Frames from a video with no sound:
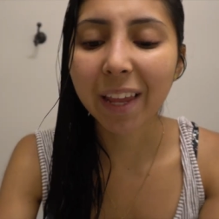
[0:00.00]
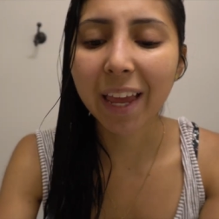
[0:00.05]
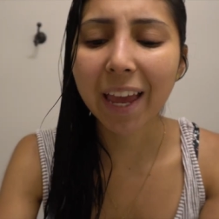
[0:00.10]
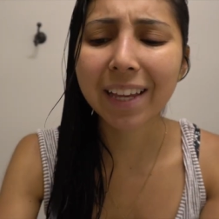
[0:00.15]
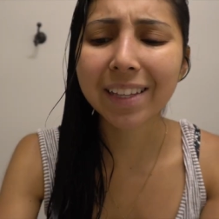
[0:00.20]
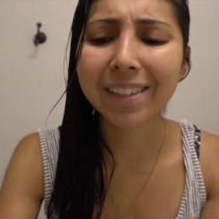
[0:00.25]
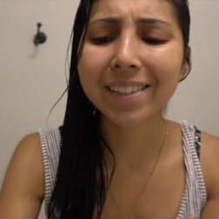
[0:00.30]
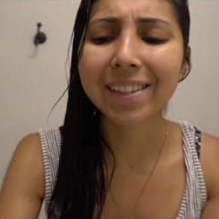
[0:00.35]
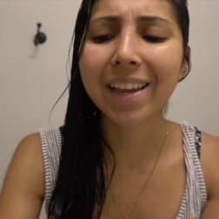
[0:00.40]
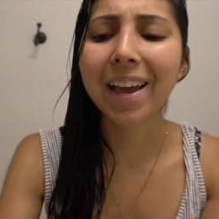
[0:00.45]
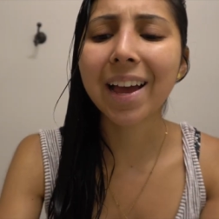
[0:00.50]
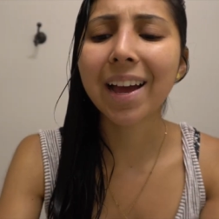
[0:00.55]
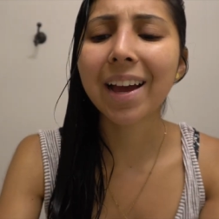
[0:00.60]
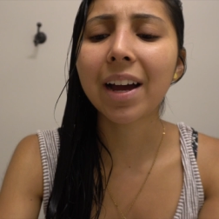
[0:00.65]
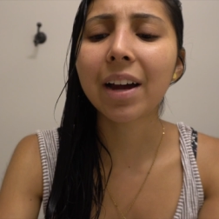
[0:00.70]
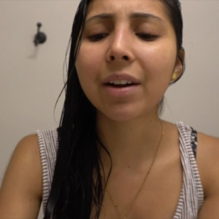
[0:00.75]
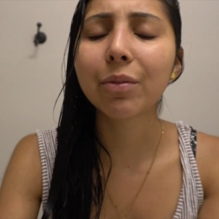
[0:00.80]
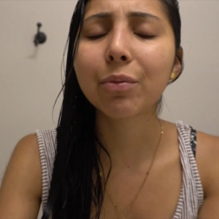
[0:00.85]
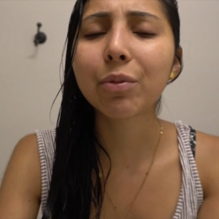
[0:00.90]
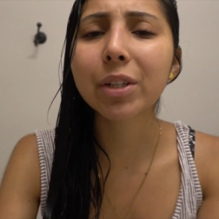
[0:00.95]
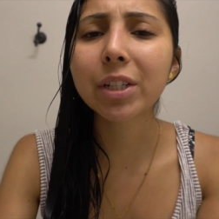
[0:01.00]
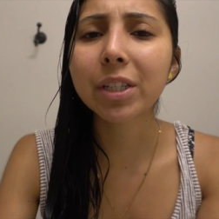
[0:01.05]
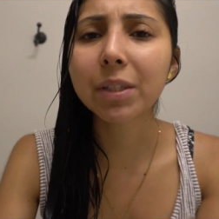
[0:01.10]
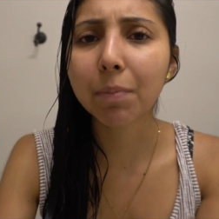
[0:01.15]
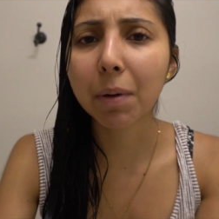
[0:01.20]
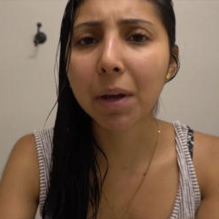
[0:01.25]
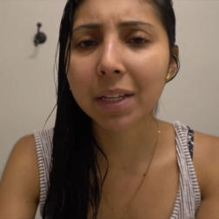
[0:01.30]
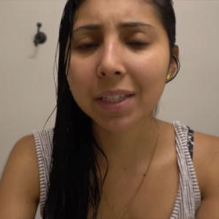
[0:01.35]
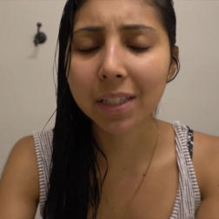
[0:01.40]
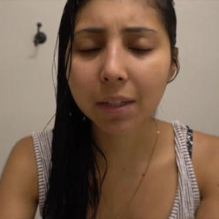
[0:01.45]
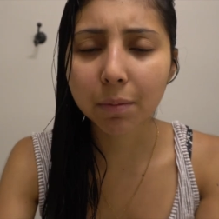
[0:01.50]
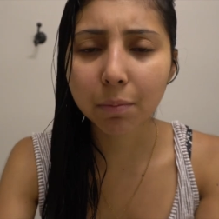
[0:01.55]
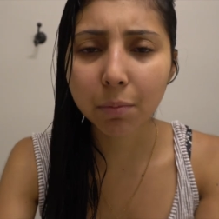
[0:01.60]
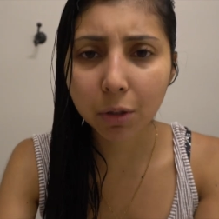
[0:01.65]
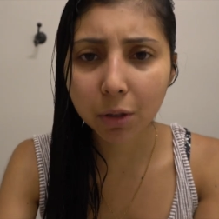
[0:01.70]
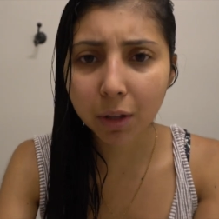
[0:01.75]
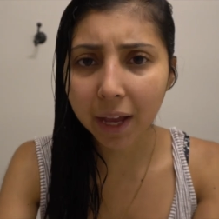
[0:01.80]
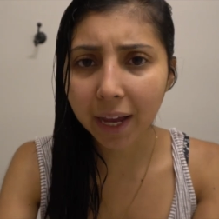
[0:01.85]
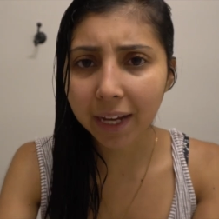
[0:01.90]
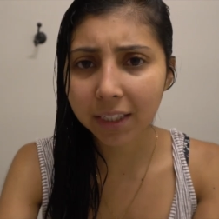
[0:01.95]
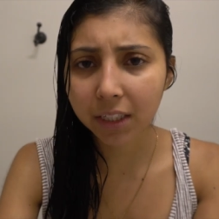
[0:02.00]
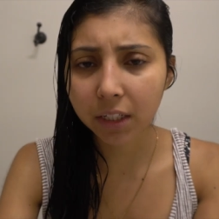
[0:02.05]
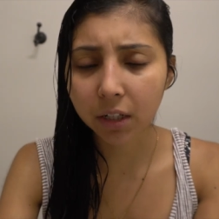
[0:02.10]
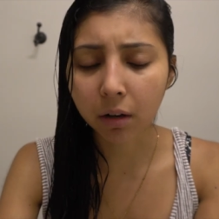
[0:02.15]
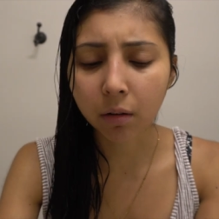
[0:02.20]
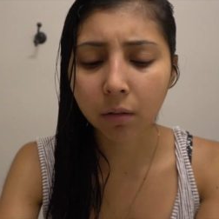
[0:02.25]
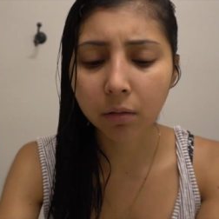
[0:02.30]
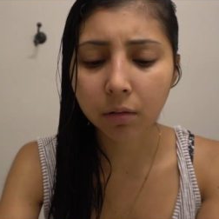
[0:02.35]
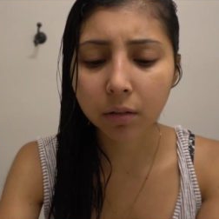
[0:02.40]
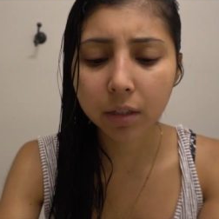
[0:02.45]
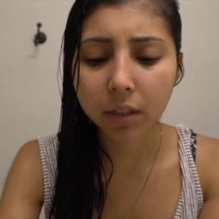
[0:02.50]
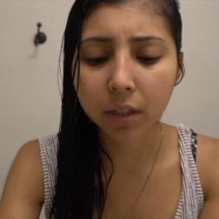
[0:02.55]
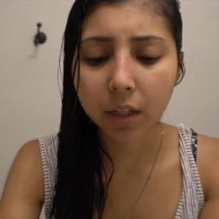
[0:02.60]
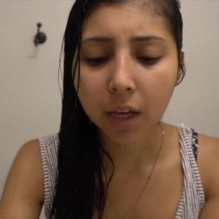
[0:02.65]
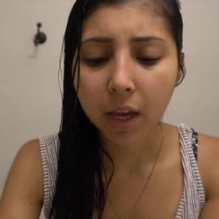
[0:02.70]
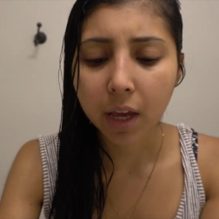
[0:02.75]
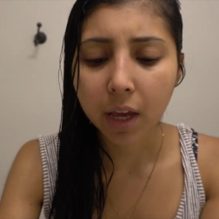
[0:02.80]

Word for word: as a responsible adult.